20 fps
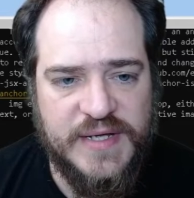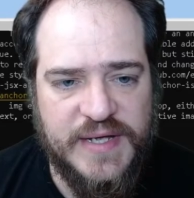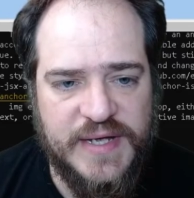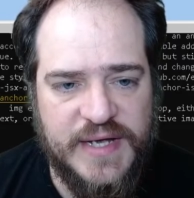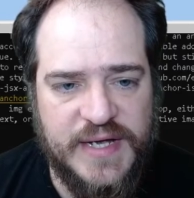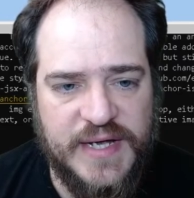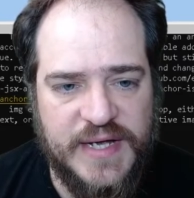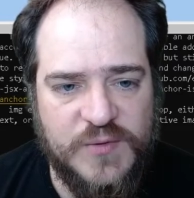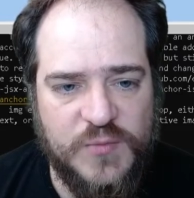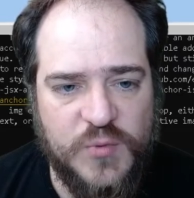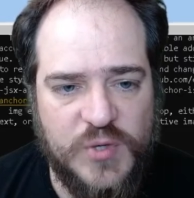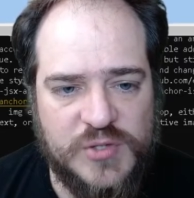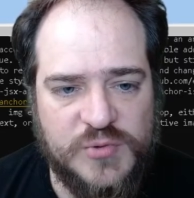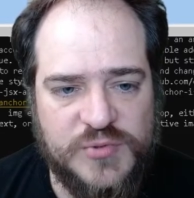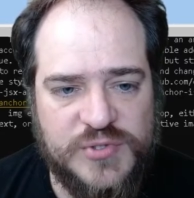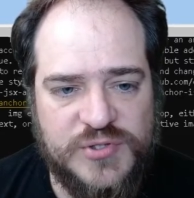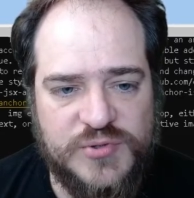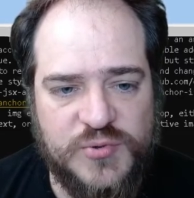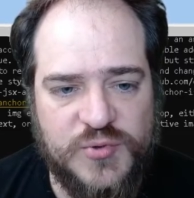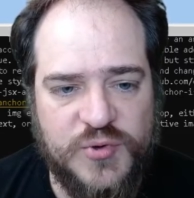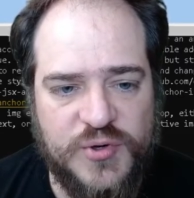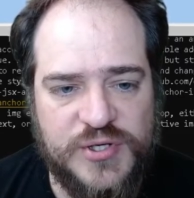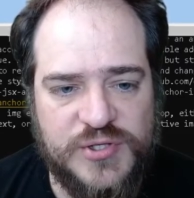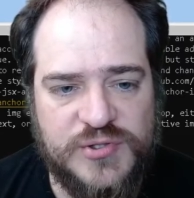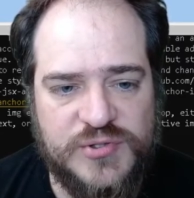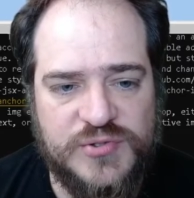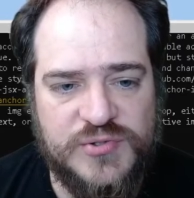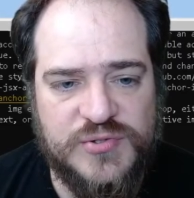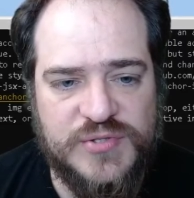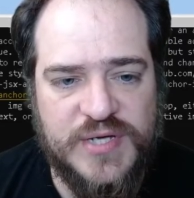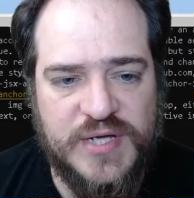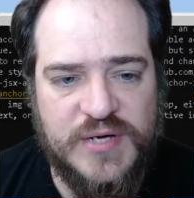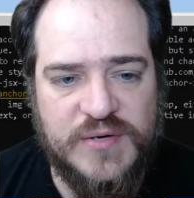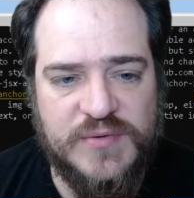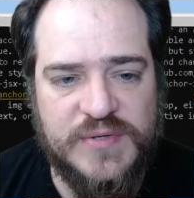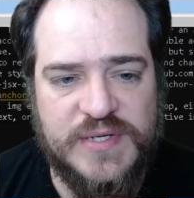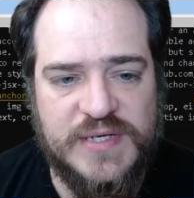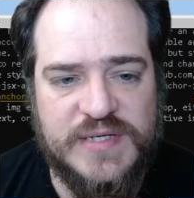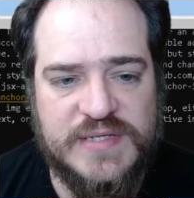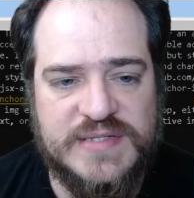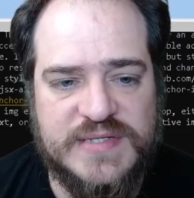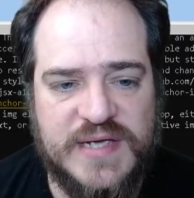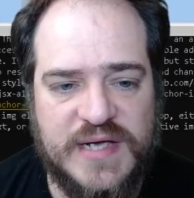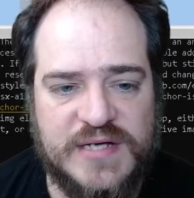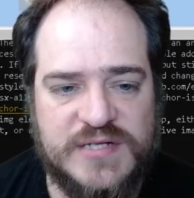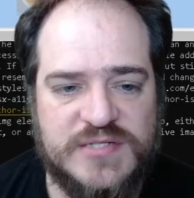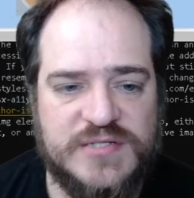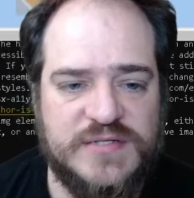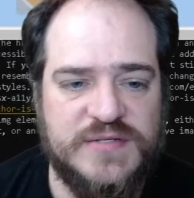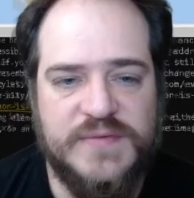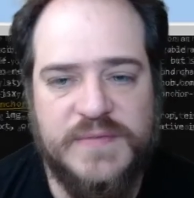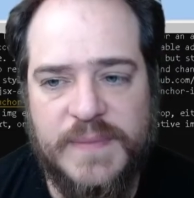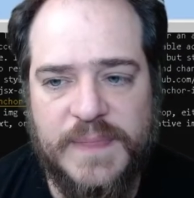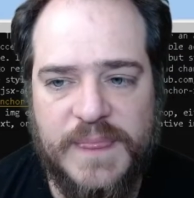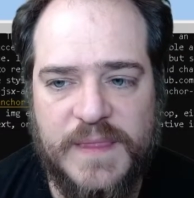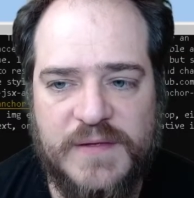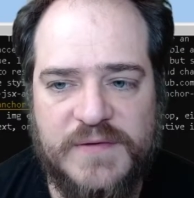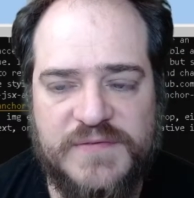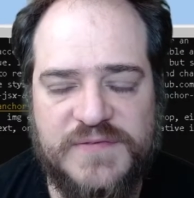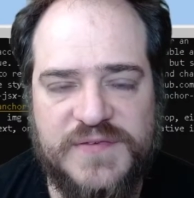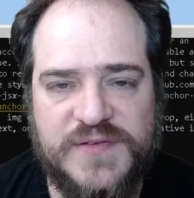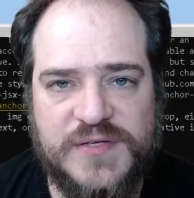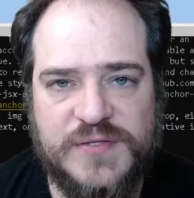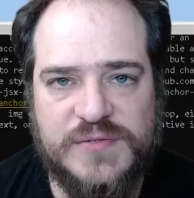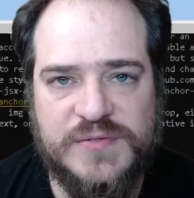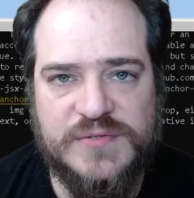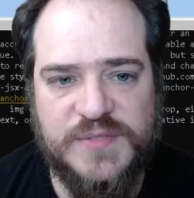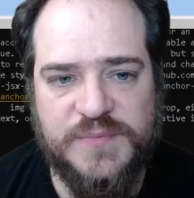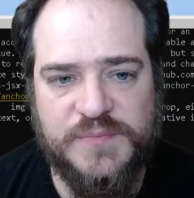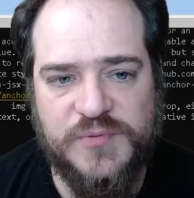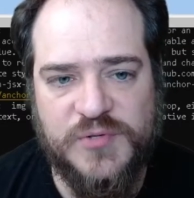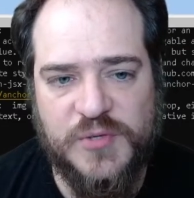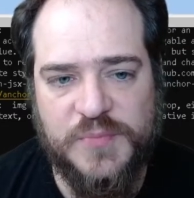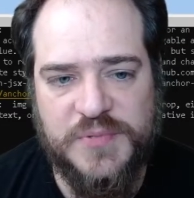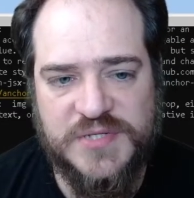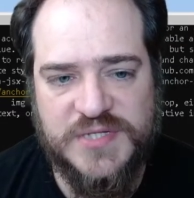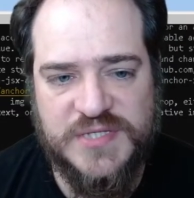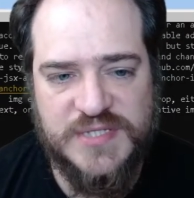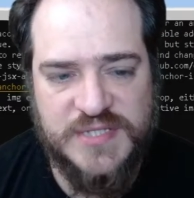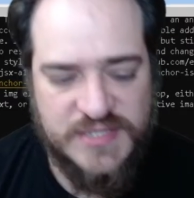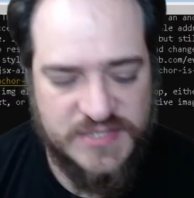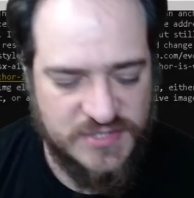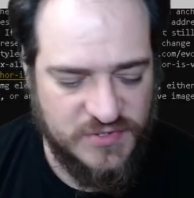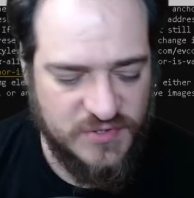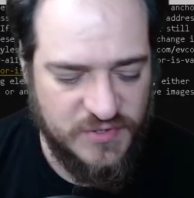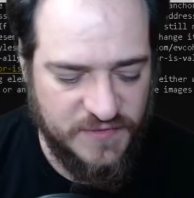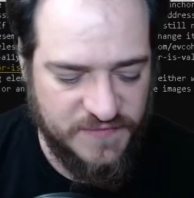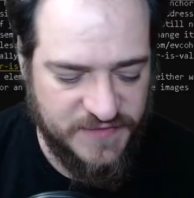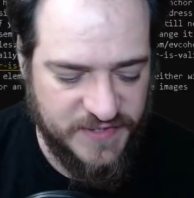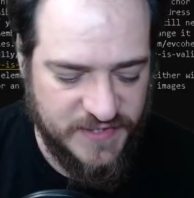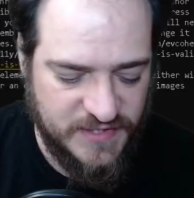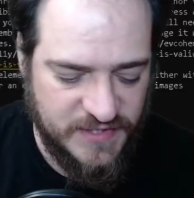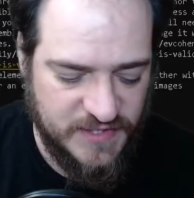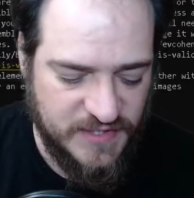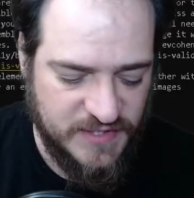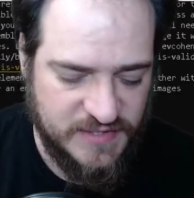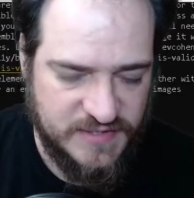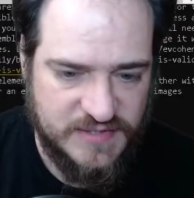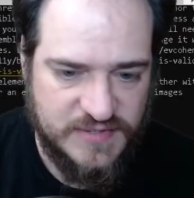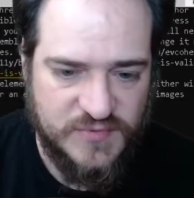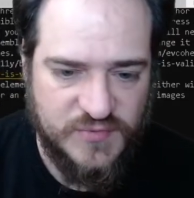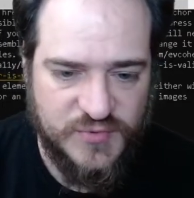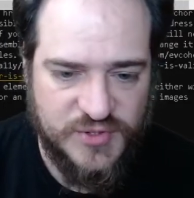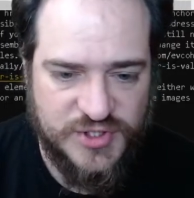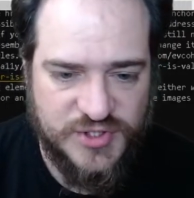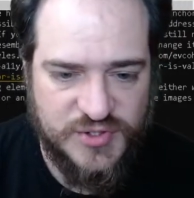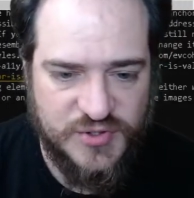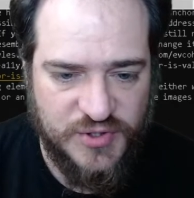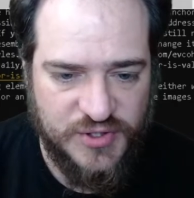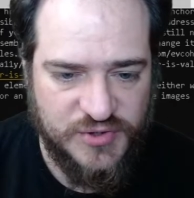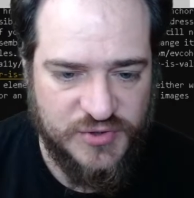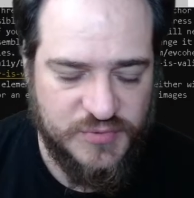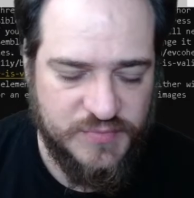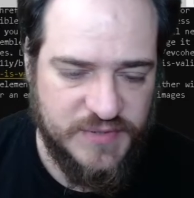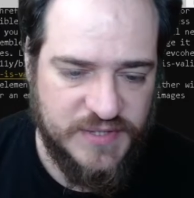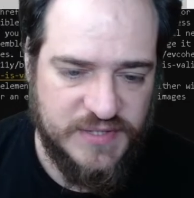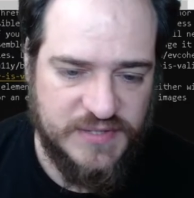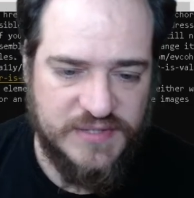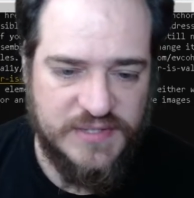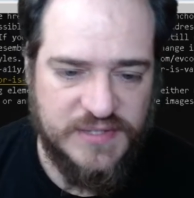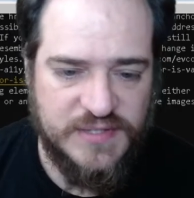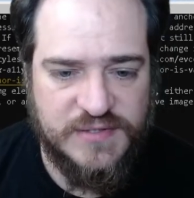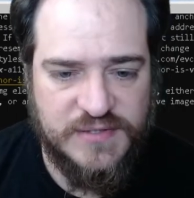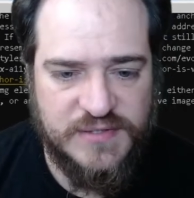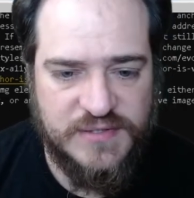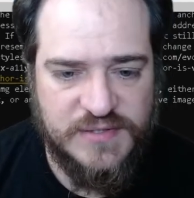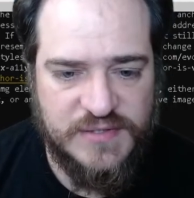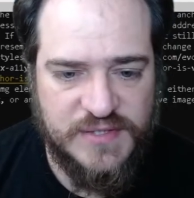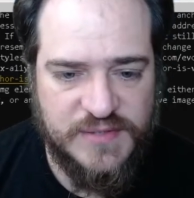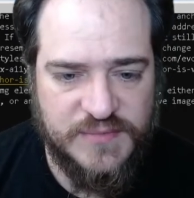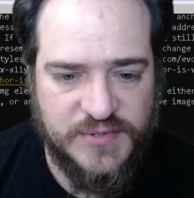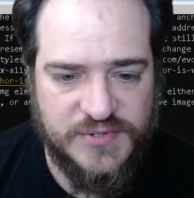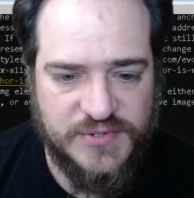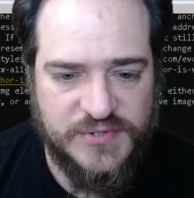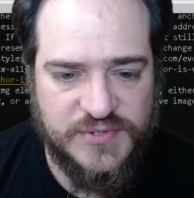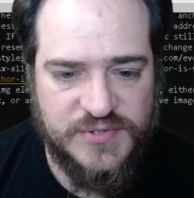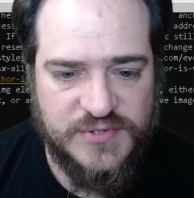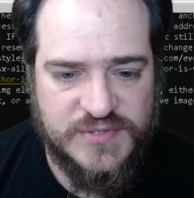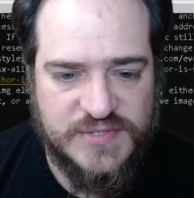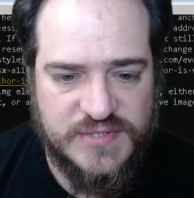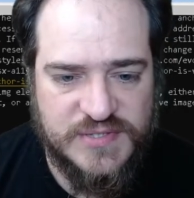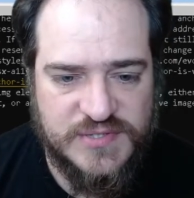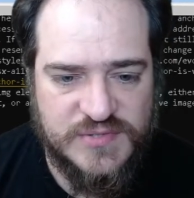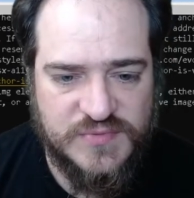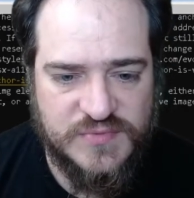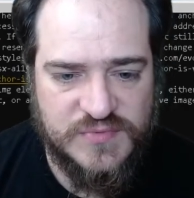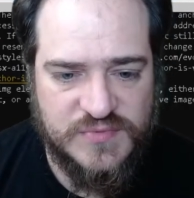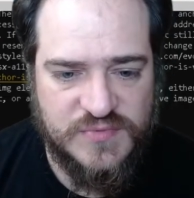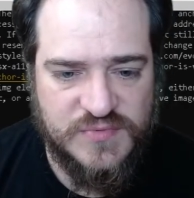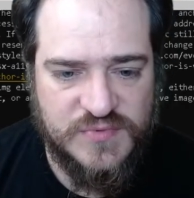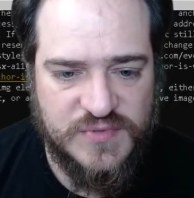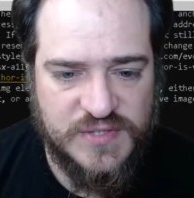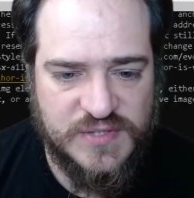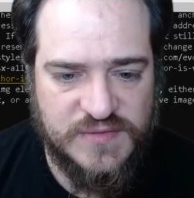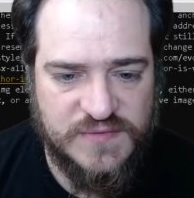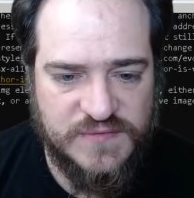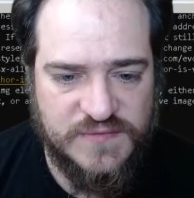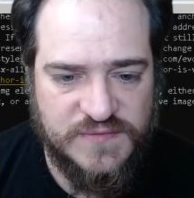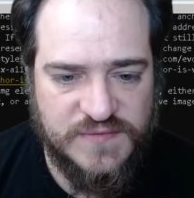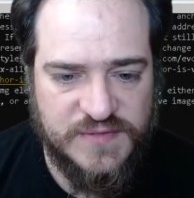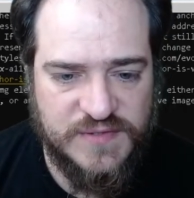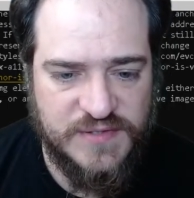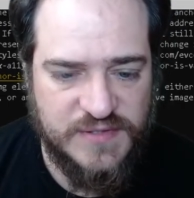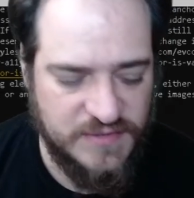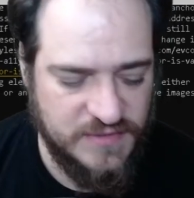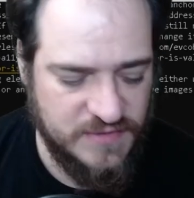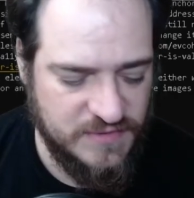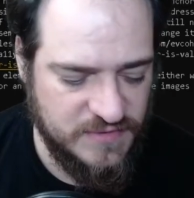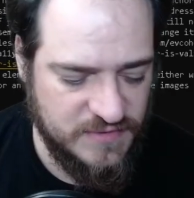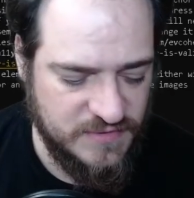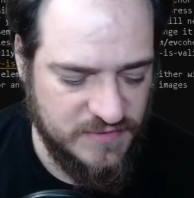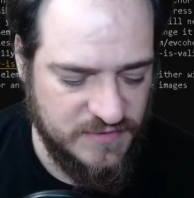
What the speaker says: and what we're going to do now is actually fill the properties of the card, which is going to be ticker. I'm going to use this right over here.